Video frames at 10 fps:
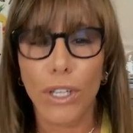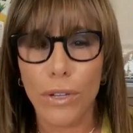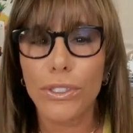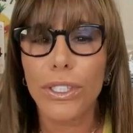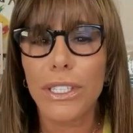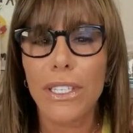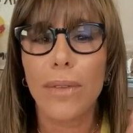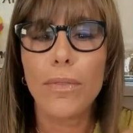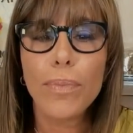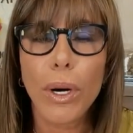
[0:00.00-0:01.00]
closer to the
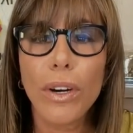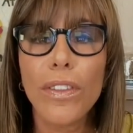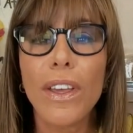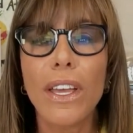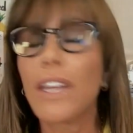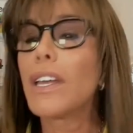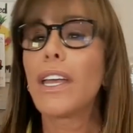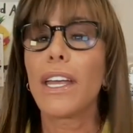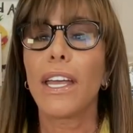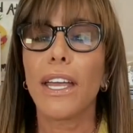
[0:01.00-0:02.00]
time of birth.
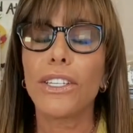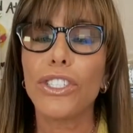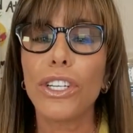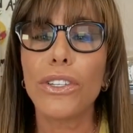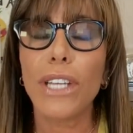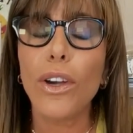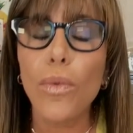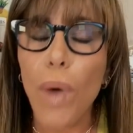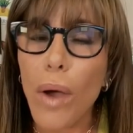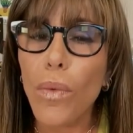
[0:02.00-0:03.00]
And she goes, I go,
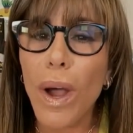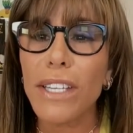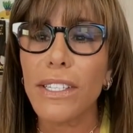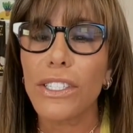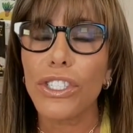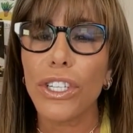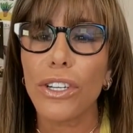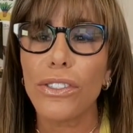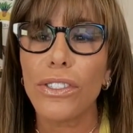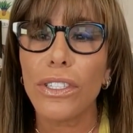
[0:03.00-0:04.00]
what was it? She
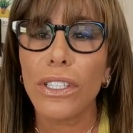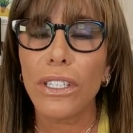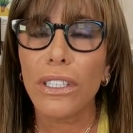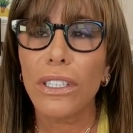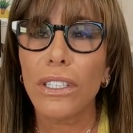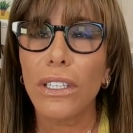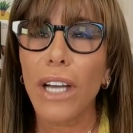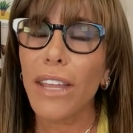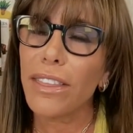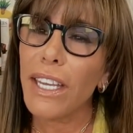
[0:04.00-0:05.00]
goes,
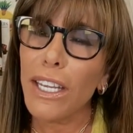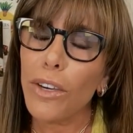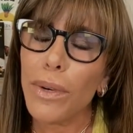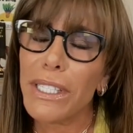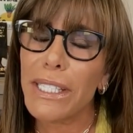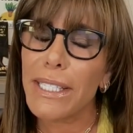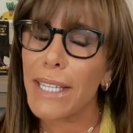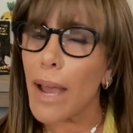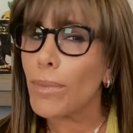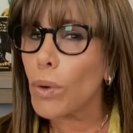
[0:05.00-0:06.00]
I think it was
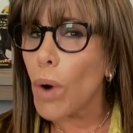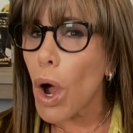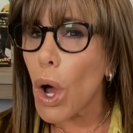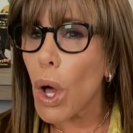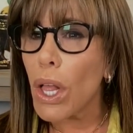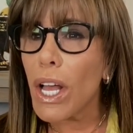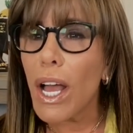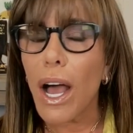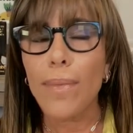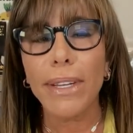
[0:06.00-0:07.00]
Demerol.
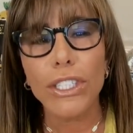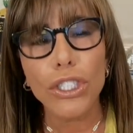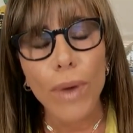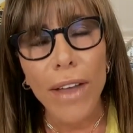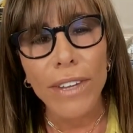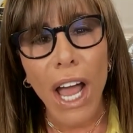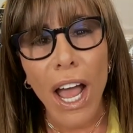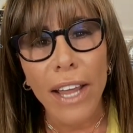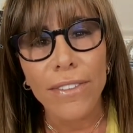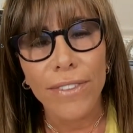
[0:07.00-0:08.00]
I'm like, did you have an
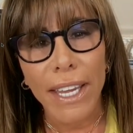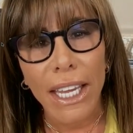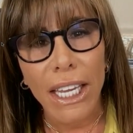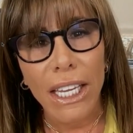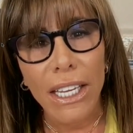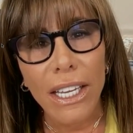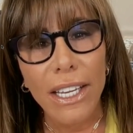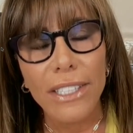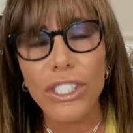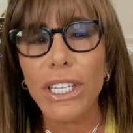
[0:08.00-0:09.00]
I V?
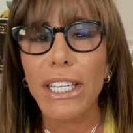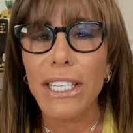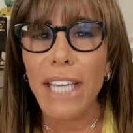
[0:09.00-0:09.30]
She's like,